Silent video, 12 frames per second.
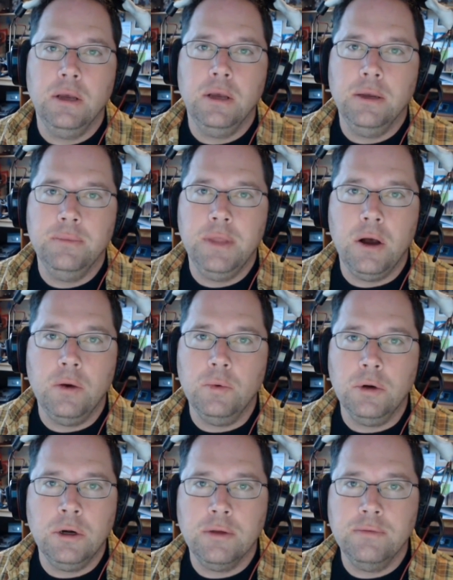Uh, they all
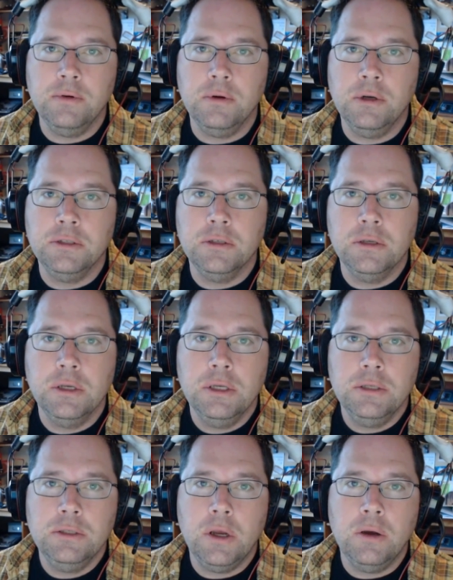work, of oh. course.
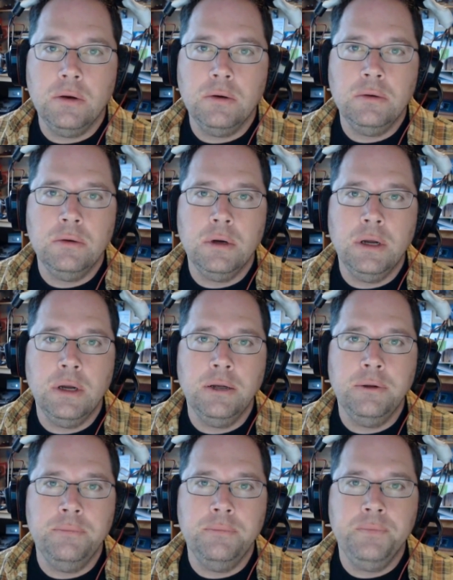So,
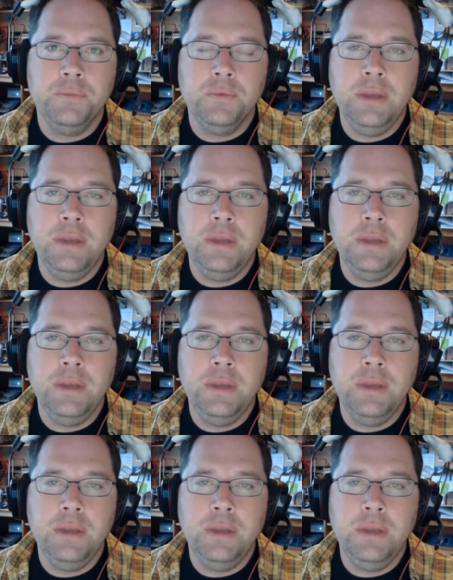um,